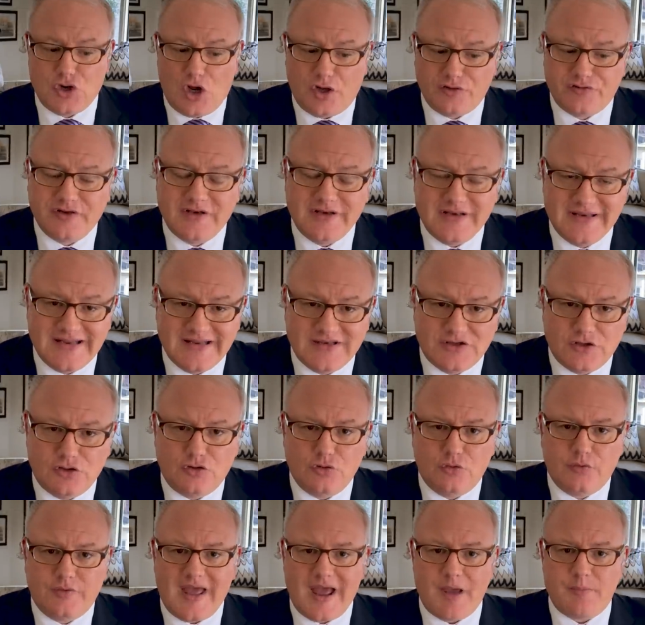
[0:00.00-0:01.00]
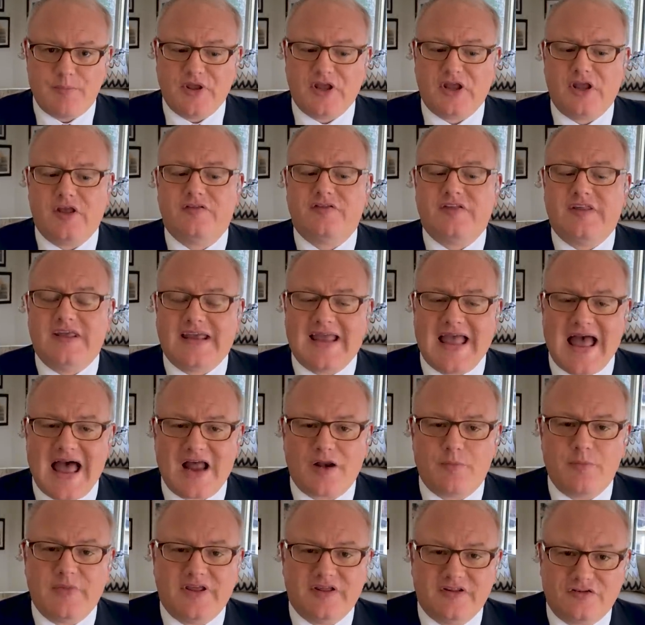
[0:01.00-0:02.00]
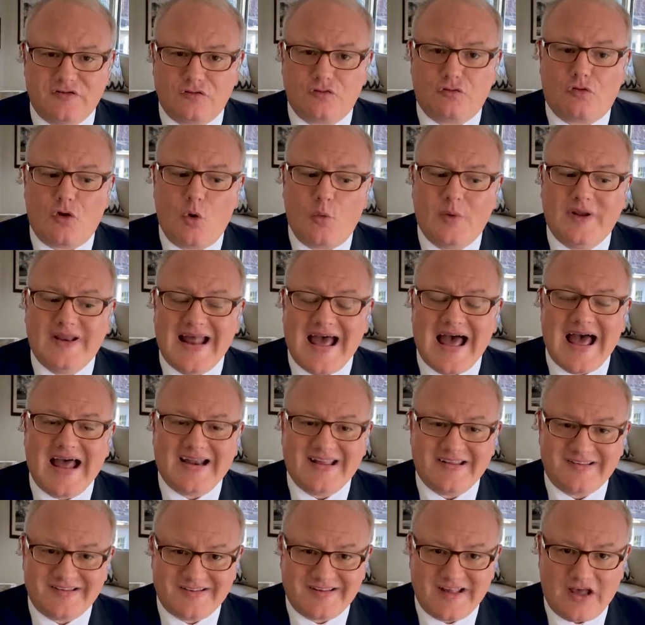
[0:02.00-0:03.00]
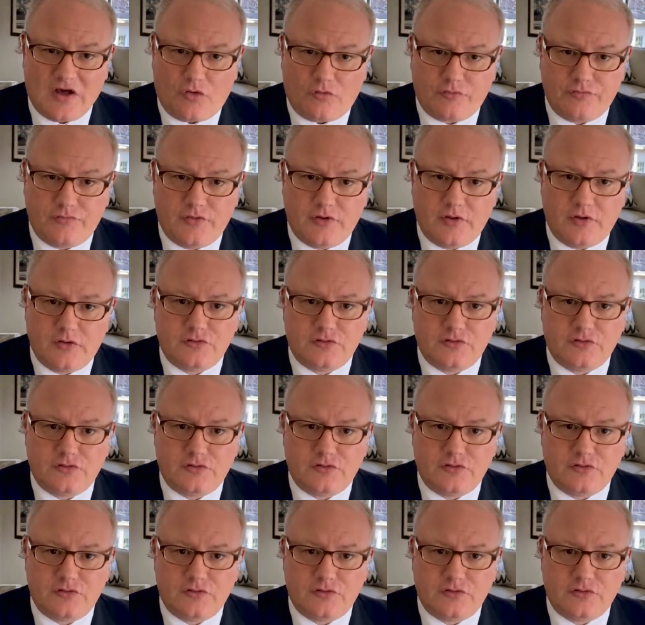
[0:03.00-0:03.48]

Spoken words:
doesn't need to do that because the economy is slowing on itself.